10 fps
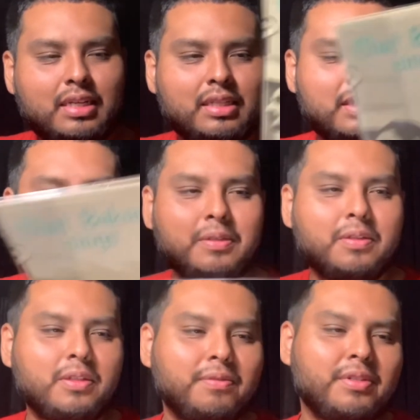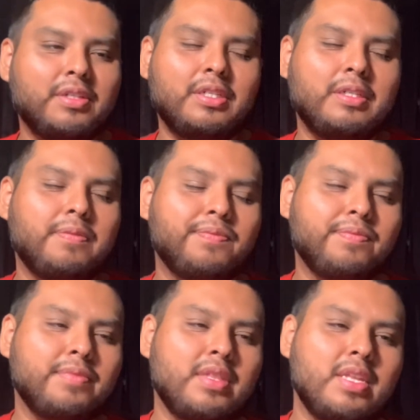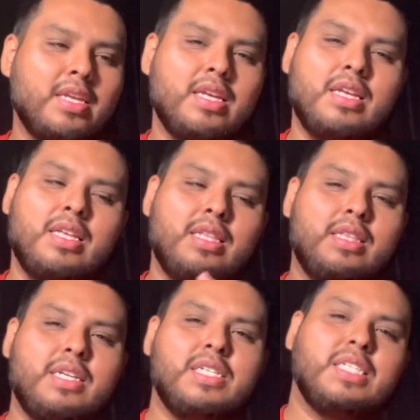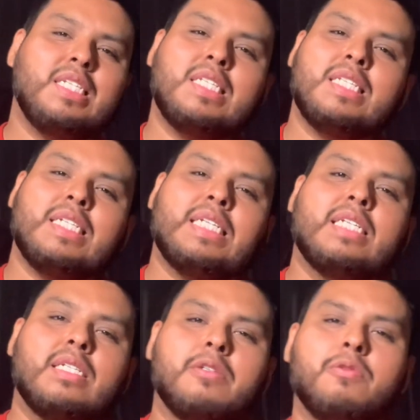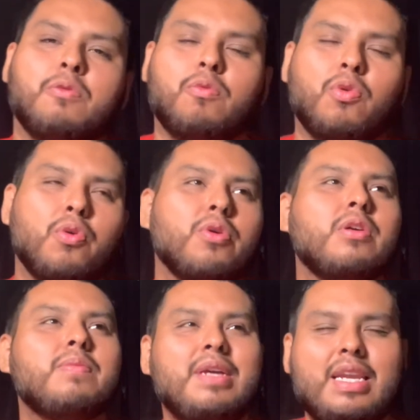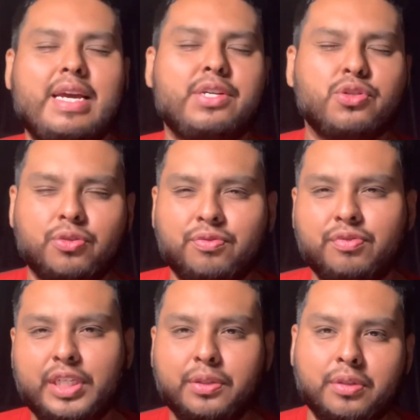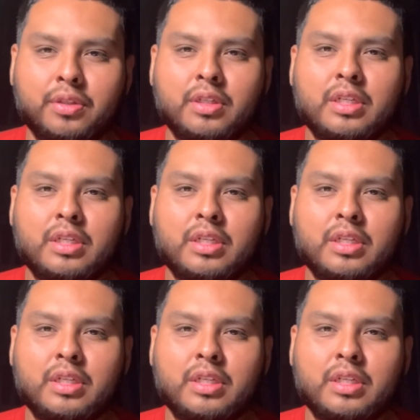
So overall, there's this like warm and natural feel